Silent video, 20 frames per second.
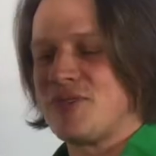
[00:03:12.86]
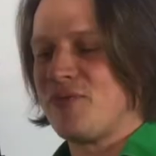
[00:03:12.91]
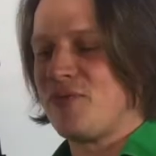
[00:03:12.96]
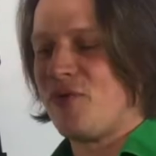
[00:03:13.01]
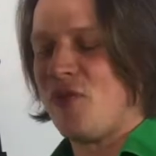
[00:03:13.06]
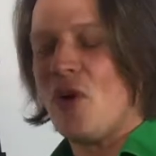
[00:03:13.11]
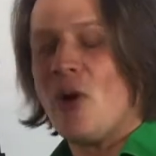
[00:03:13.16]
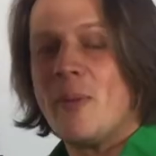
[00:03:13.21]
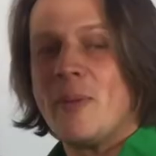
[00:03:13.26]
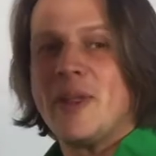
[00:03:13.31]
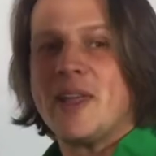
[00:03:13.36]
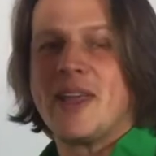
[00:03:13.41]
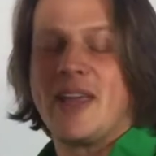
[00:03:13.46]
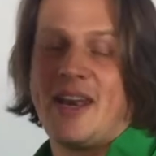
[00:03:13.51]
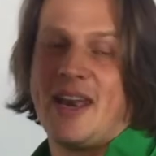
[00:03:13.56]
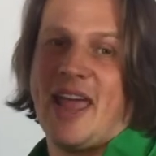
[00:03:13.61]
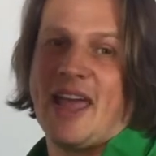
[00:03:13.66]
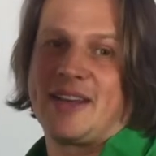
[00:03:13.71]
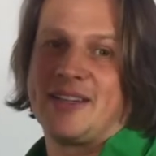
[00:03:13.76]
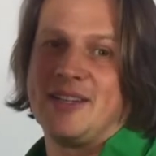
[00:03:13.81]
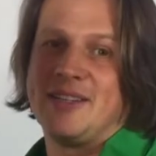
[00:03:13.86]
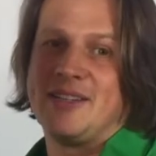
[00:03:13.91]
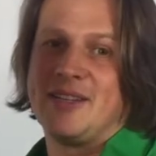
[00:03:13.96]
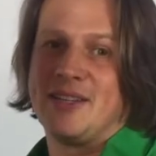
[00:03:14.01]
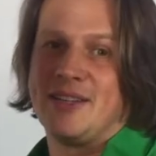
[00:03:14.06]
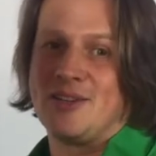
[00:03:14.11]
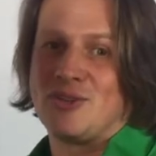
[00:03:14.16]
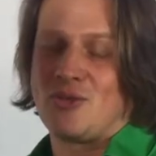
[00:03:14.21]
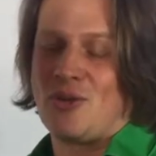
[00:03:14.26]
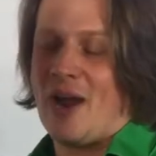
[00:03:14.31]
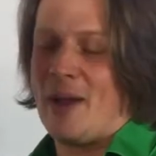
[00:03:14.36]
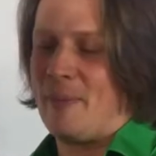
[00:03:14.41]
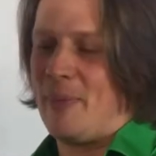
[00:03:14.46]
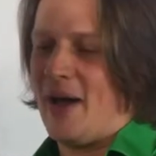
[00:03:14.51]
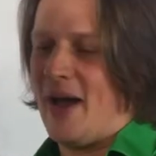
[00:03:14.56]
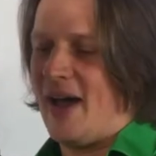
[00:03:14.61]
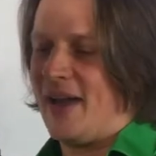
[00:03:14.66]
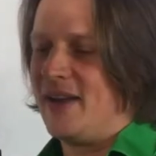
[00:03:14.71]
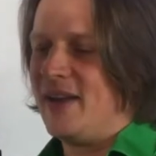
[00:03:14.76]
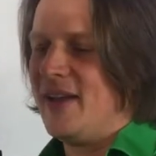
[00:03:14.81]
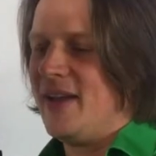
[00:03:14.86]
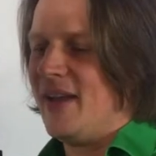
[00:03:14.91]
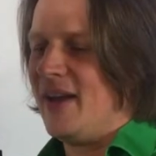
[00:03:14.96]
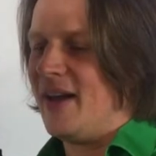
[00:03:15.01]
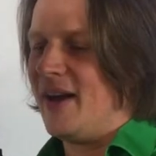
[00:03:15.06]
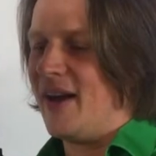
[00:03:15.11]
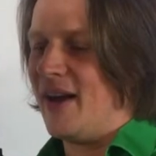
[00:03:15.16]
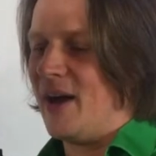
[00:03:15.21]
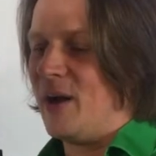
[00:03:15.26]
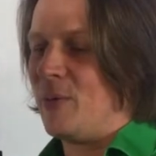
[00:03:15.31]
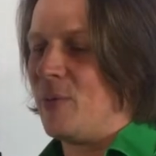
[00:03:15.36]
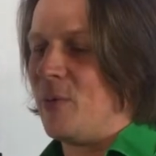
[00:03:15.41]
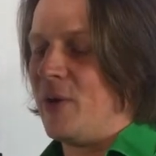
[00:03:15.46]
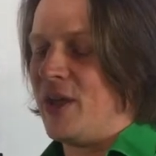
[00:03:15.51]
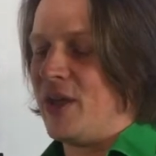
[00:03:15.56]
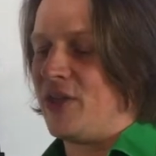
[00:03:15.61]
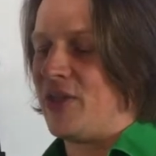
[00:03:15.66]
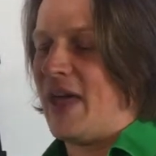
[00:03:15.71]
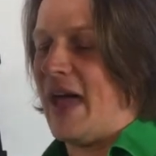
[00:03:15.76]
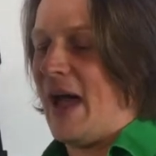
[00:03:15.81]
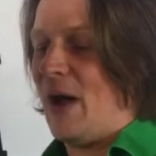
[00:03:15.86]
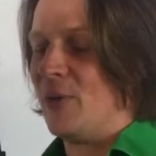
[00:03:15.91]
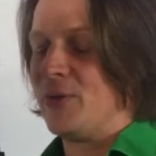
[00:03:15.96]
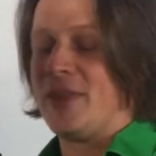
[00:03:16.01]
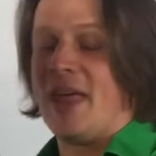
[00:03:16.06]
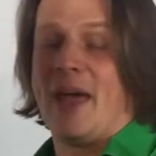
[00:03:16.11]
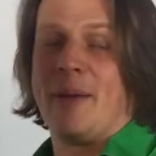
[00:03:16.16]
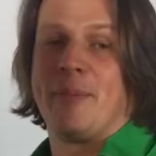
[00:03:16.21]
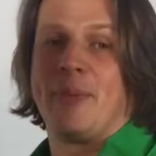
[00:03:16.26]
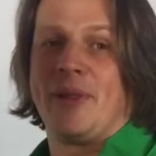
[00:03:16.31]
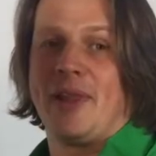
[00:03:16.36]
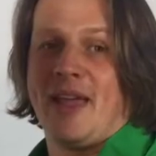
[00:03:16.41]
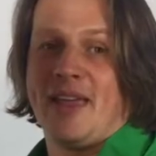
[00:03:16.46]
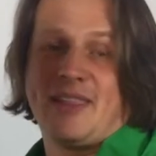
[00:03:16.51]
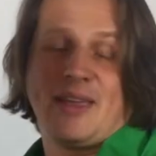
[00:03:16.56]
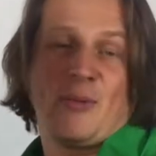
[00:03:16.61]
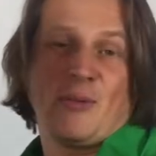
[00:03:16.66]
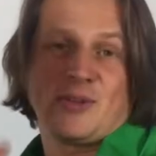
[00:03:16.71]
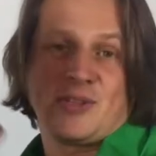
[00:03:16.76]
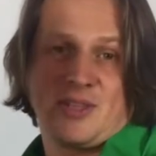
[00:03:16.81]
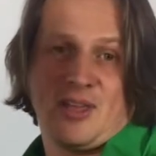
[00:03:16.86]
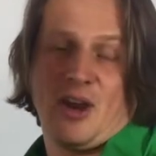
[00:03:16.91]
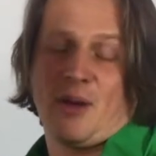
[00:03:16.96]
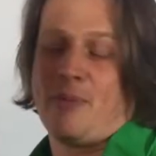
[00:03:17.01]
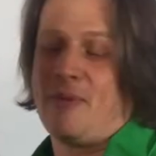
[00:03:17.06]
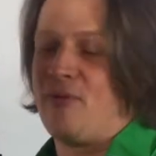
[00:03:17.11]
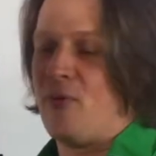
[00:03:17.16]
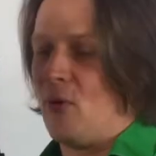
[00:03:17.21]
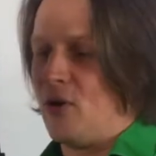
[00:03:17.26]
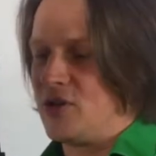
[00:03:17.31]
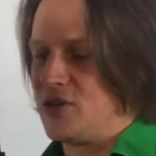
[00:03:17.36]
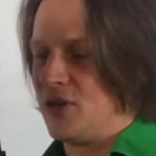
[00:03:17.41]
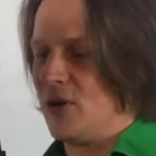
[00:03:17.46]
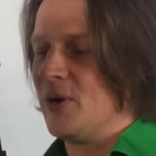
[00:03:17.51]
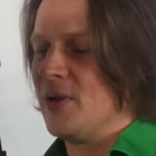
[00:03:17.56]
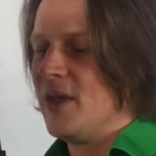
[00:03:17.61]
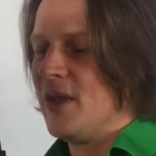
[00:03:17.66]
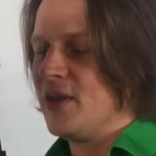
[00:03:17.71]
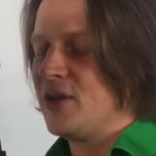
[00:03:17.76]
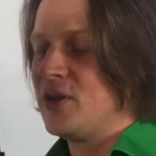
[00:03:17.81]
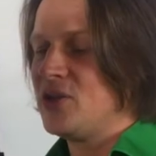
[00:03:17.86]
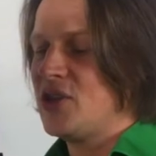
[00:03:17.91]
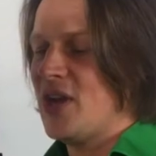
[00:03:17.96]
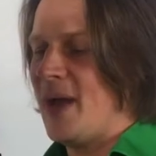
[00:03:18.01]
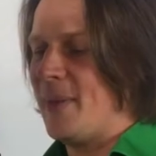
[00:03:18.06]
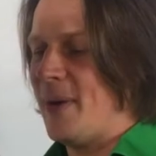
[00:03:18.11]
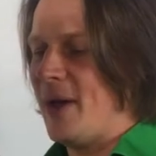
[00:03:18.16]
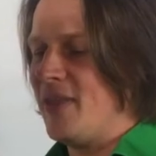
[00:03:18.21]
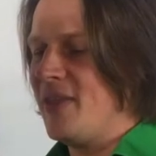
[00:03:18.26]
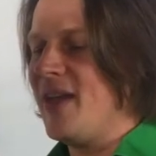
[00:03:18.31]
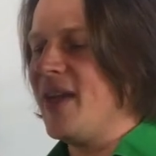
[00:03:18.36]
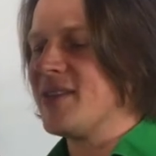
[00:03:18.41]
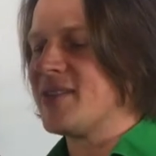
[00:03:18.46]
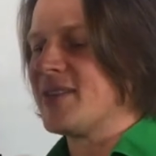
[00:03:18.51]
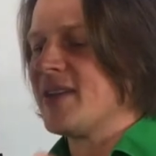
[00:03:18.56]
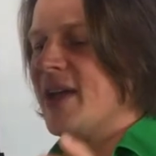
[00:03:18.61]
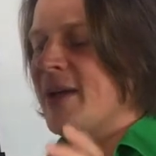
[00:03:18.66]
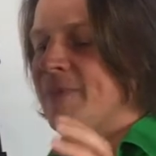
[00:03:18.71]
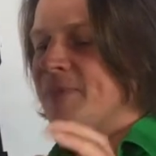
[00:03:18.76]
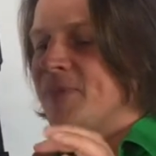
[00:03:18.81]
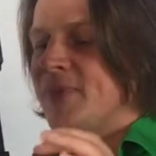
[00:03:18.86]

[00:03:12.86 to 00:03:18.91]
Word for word: it's firmly connected to the tripod uh, without that play that was there before. So good job on this.